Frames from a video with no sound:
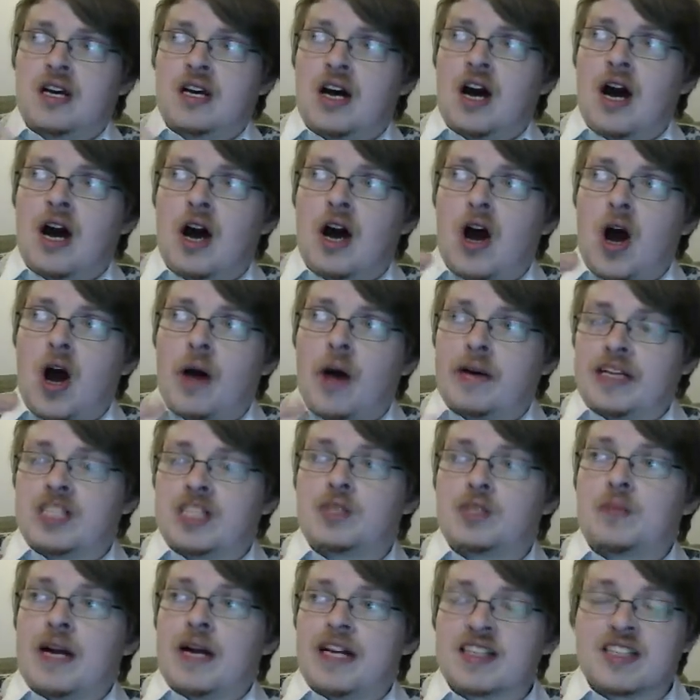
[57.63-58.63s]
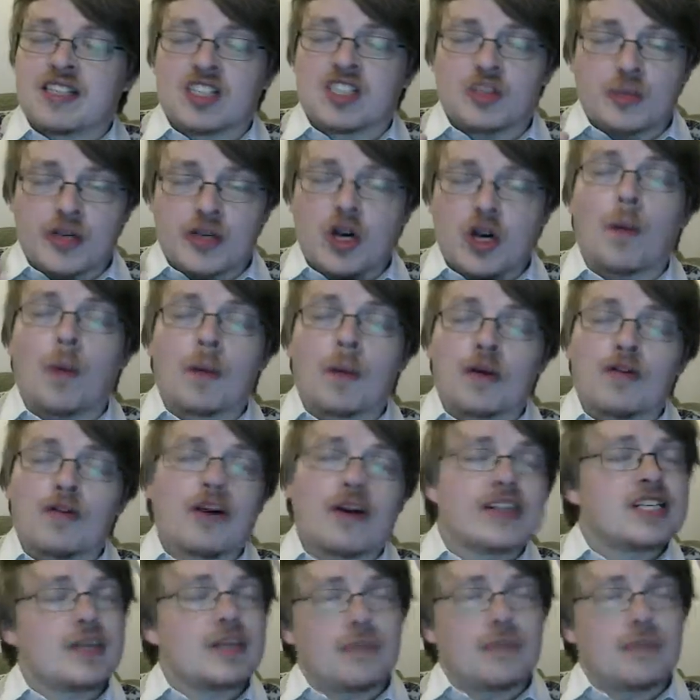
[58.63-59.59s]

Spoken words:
I'd expect things to be copyrighted,